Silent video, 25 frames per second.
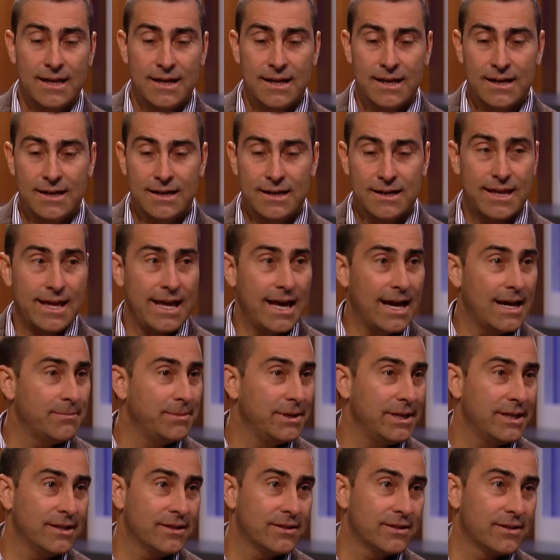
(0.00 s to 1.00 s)
uh,
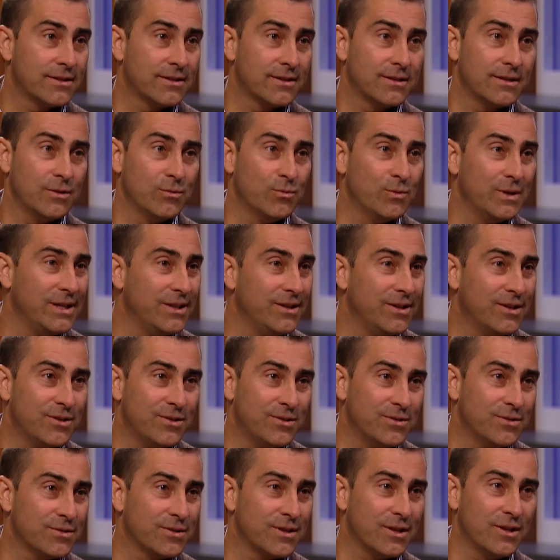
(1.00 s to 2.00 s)
cabinets and
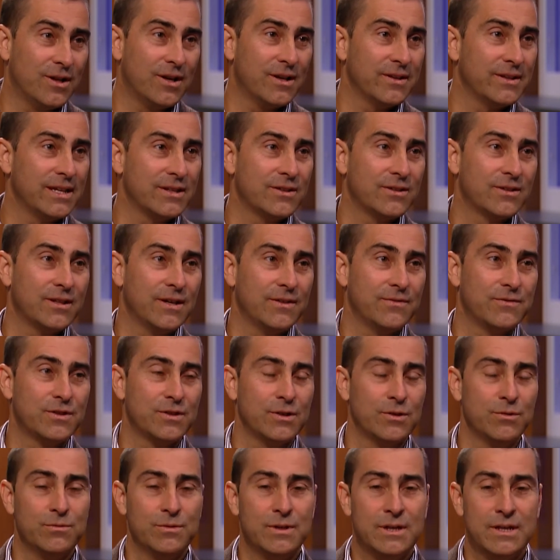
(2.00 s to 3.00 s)
windows, and all that stuff.
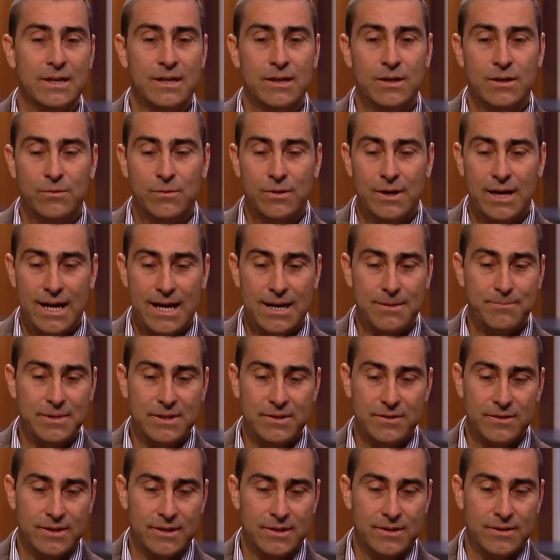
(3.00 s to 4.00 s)
So, what
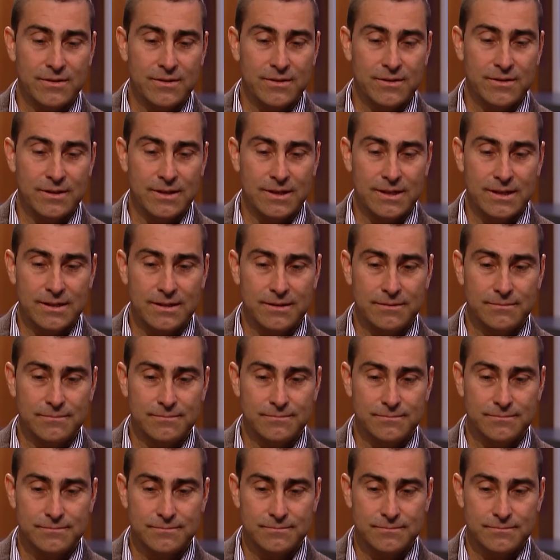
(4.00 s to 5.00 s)
happens is uh,
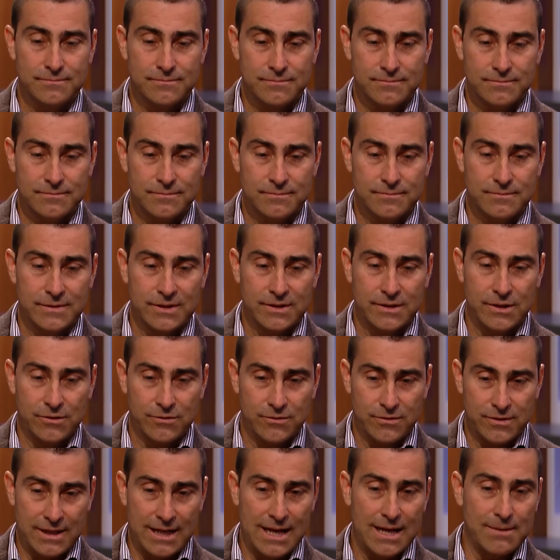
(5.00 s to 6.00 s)

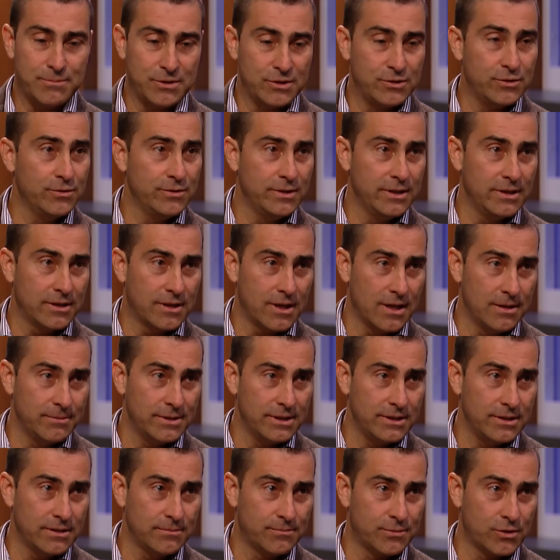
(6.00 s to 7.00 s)
there's an opportunity to come
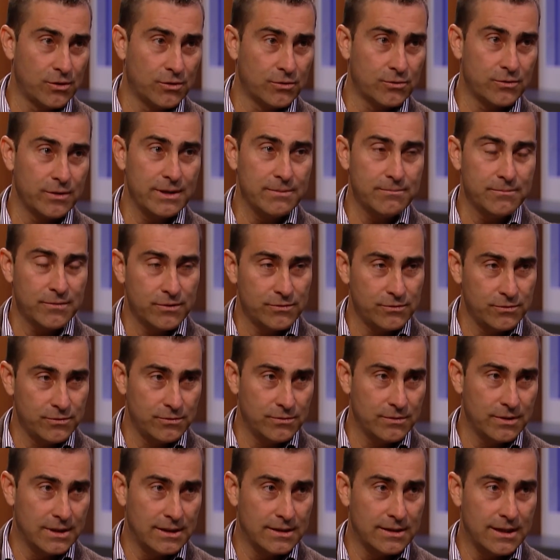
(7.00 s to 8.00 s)
into the program
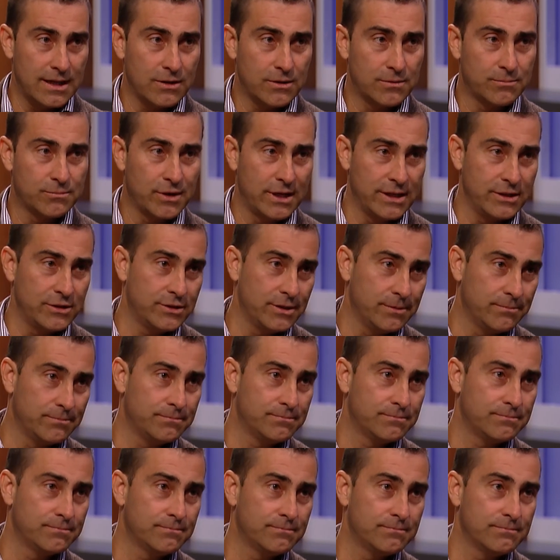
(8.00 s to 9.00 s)
through our, our apprenticeship
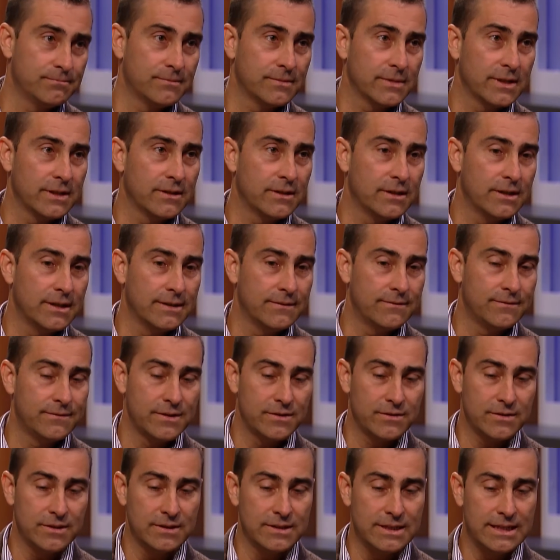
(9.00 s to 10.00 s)
uh,
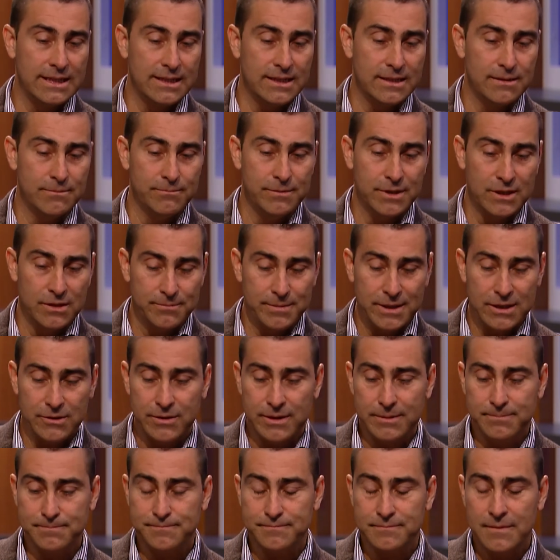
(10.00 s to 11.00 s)
facility in
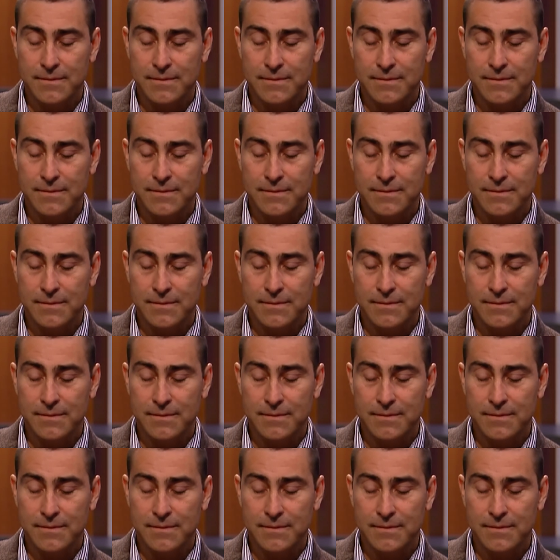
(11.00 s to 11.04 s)
Millbury.